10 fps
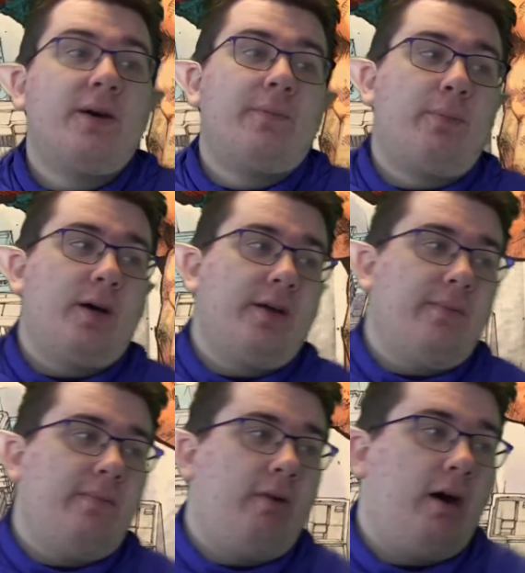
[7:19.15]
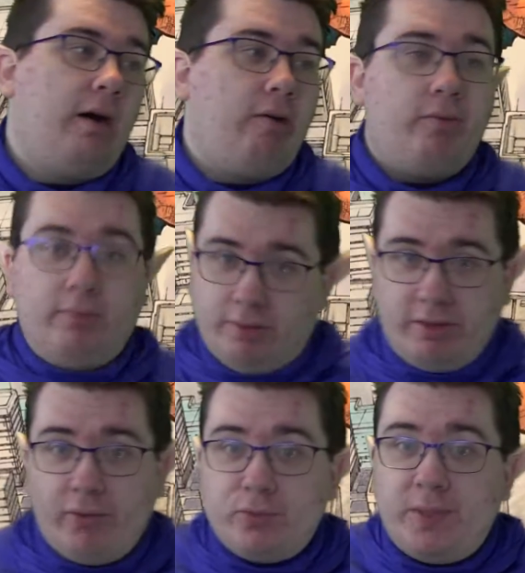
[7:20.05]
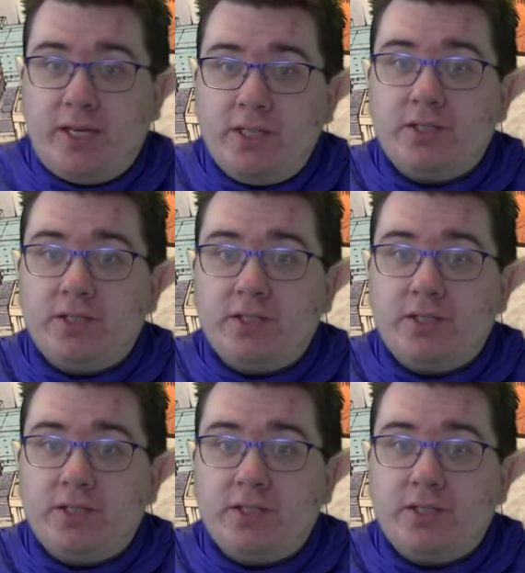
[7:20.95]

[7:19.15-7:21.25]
but it was because